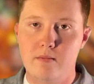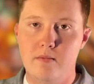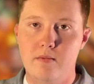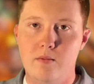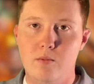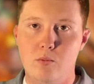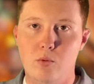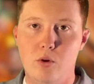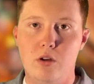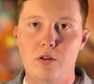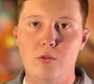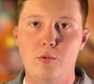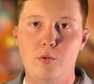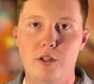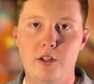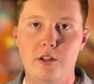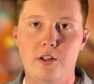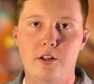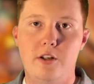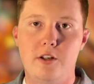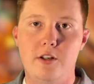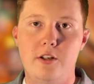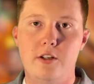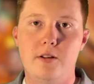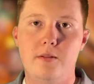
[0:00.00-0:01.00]
Well, we
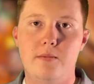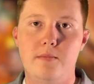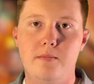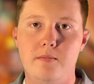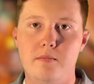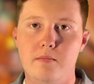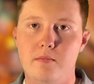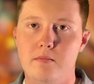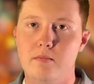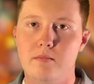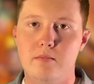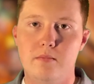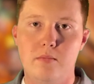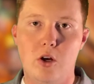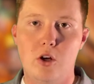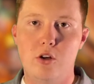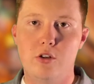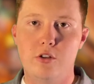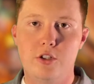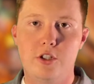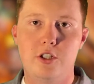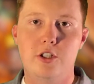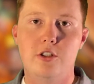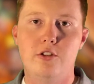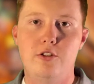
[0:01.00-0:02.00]
learned all
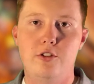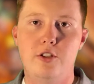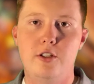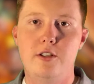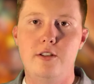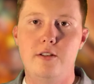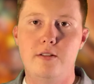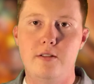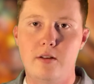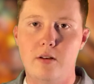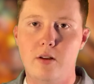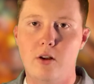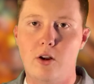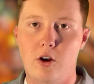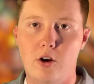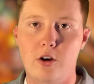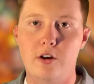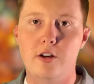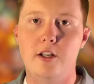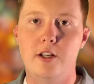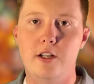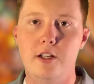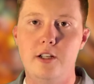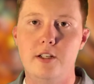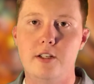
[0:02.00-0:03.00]
children are
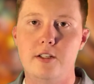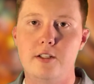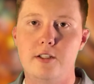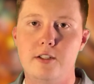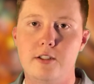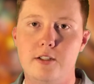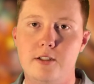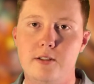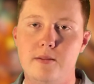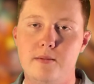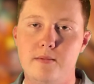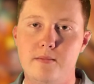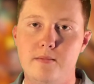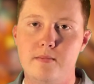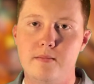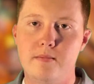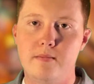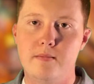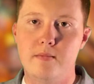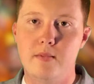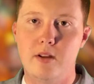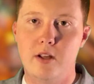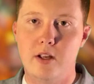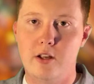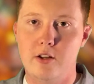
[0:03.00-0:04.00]
idiots,
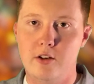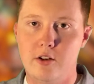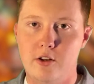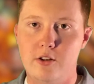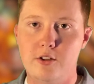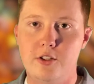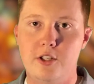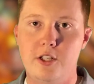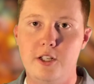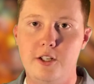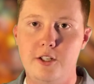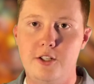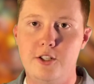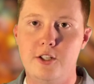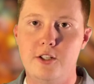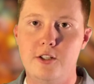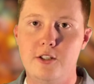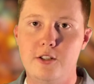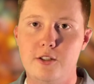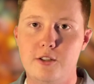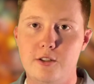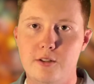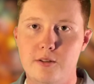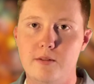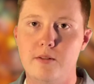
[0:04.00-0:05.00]
and all
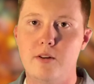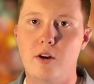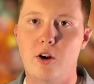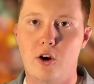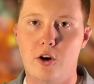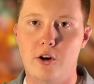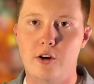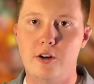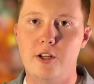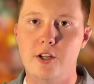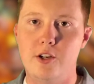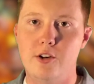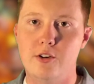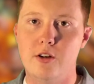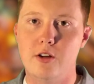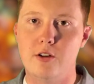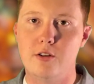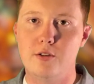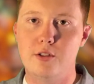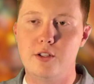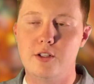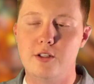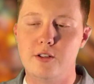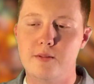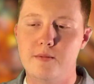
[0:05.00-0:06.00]
teachers are
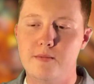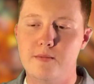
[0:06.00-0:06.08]
heroes.